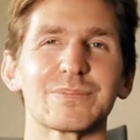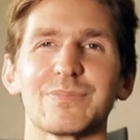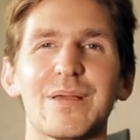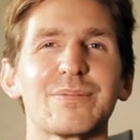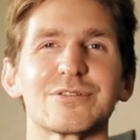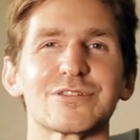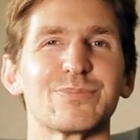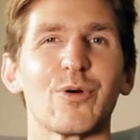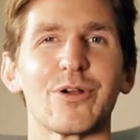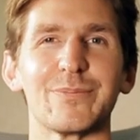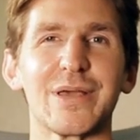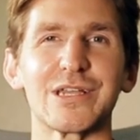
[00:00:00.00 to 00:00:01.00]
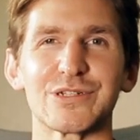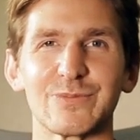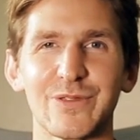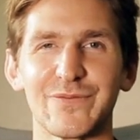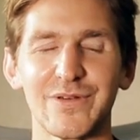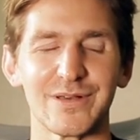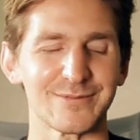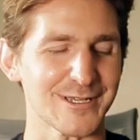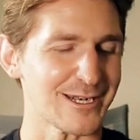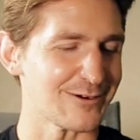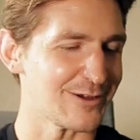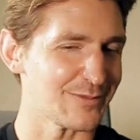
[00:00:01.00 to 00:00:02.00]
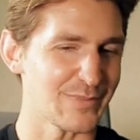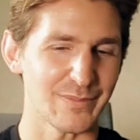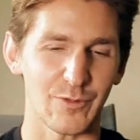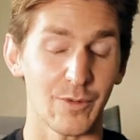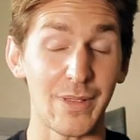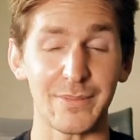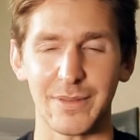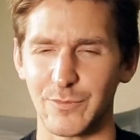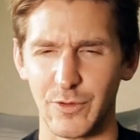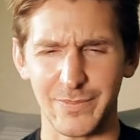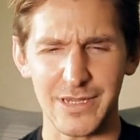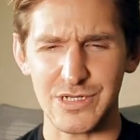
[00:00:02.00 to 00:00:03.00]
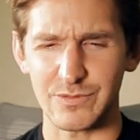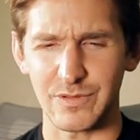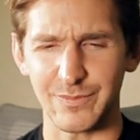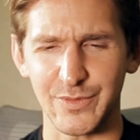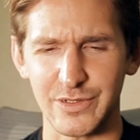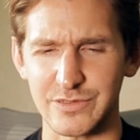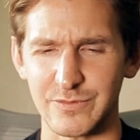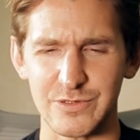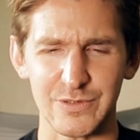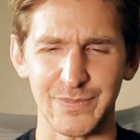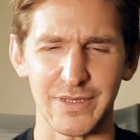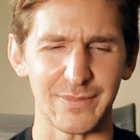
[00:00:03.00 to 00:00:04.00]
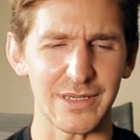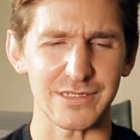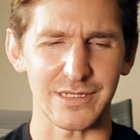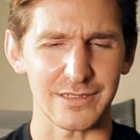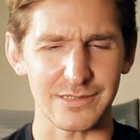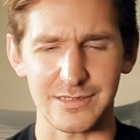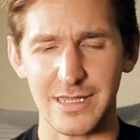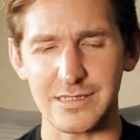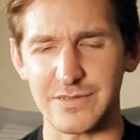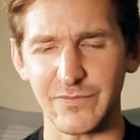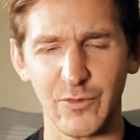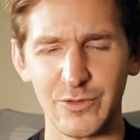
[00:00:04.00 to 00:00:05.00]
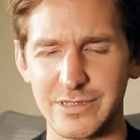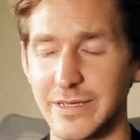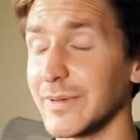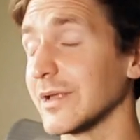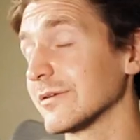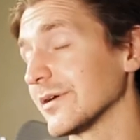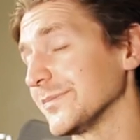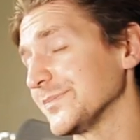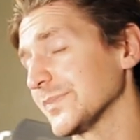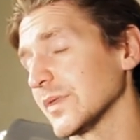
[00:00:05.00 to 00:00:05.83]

Maybe I'm just more impatient with films, I don't know. But, or maybe I'm more patient with books, which would be amazing because it takes even more time, I don't know.